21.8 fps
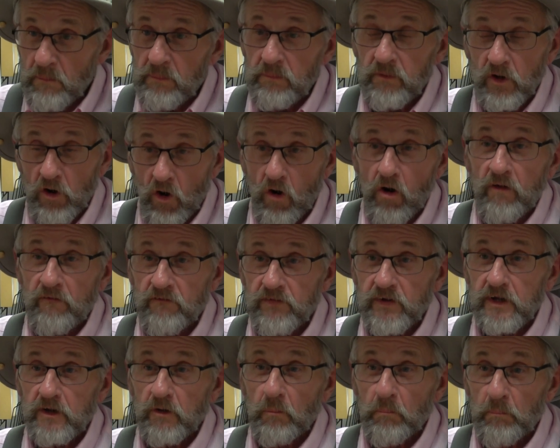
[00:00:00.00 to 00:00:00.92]

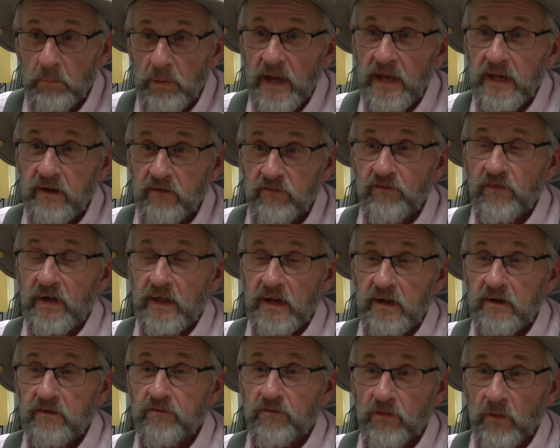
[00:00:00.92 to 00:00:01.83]
Garfield
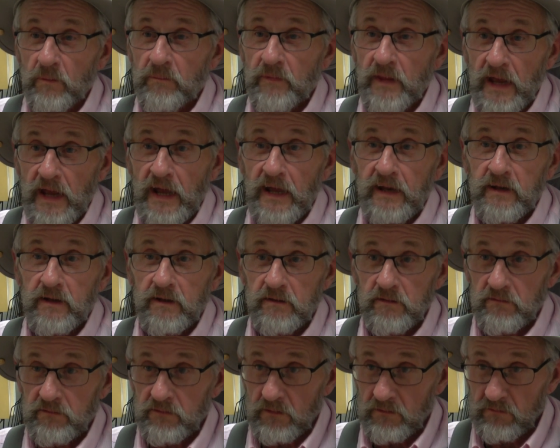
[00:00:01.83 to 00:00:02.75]
benefited from that
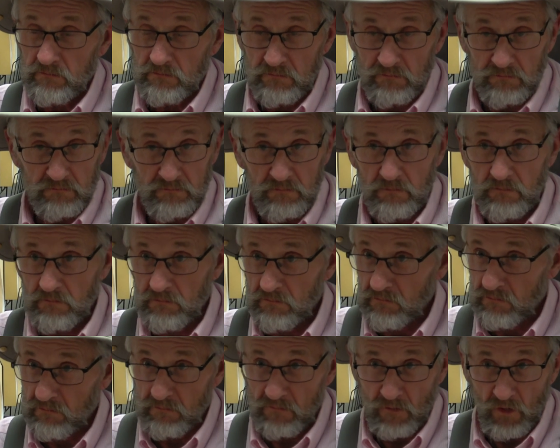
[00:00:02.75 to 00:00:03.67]

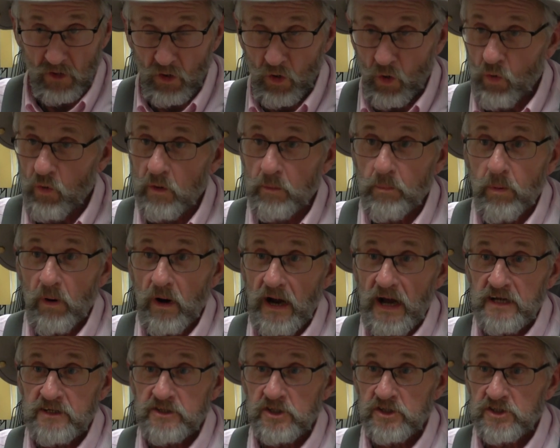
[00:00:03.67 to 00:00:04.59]
lower
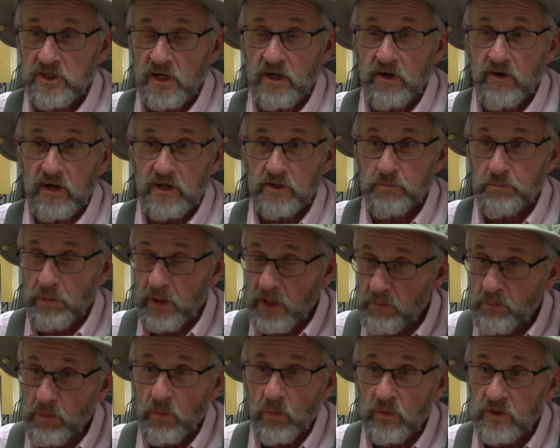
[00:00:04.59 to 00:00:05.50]
price of cigarettes.
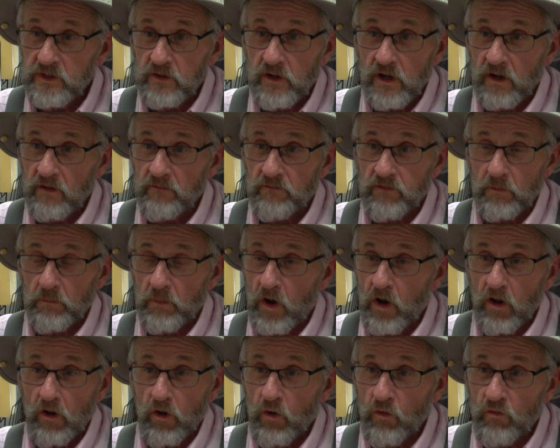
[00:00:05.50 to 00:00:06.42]
People would come from
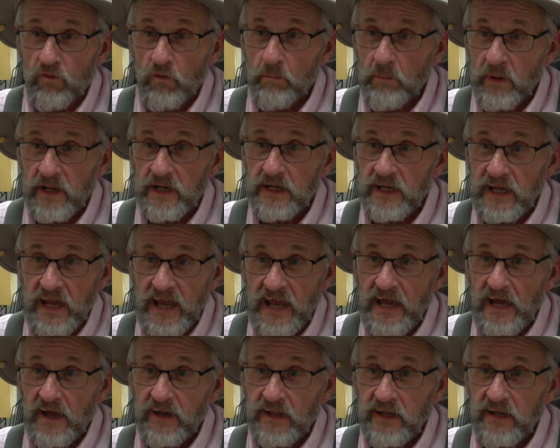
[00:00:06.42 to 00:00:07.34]
all over Benton
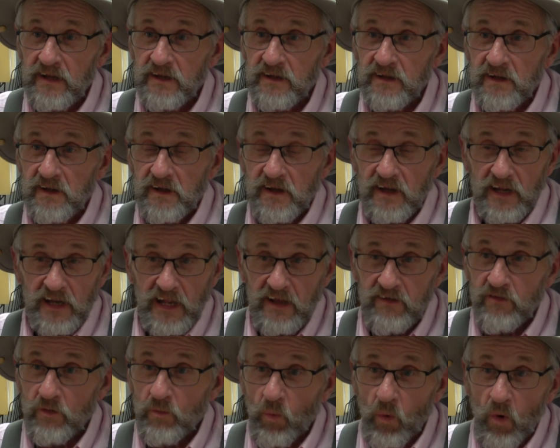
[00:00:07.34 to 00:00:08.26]
County and
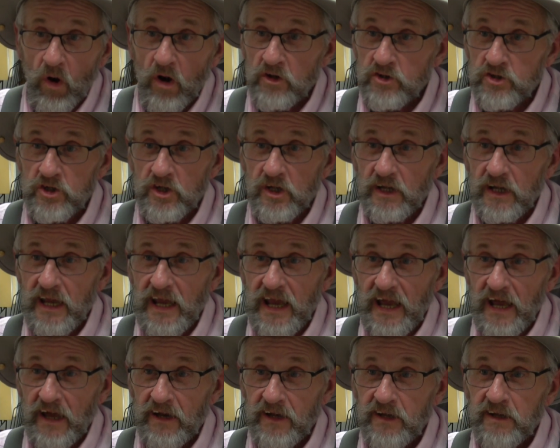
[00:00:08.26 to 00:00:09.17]
even Washington
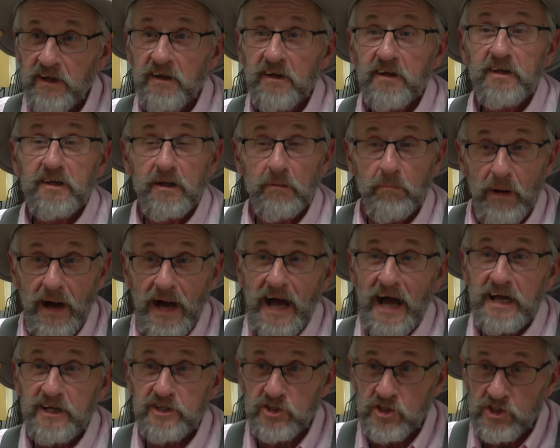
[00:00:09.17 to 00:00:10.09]
County to
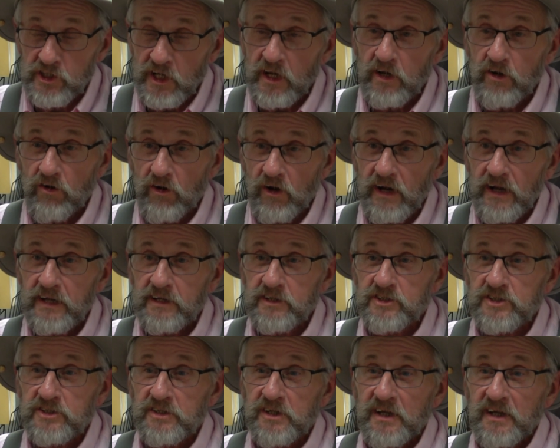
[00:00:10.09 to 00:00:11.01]
buy
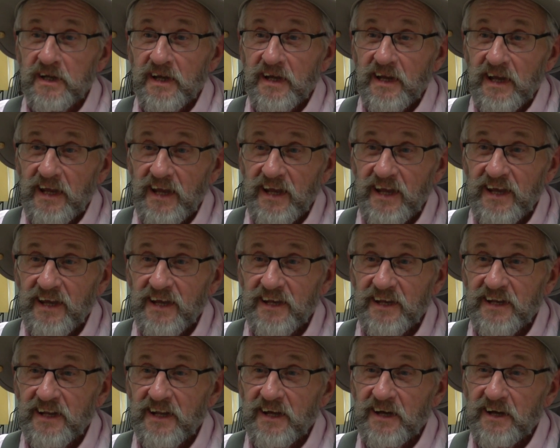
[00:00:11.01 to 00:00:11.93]
cigarettes
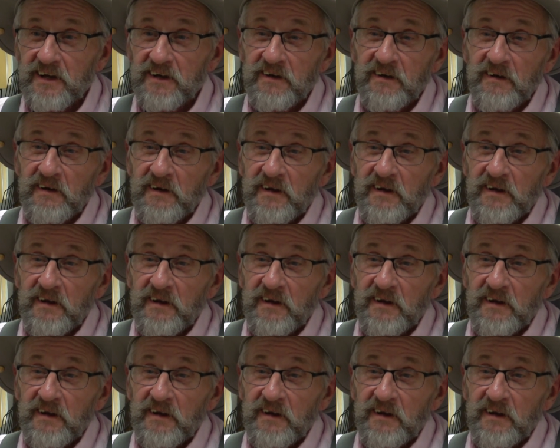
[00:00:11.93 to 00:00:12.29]
in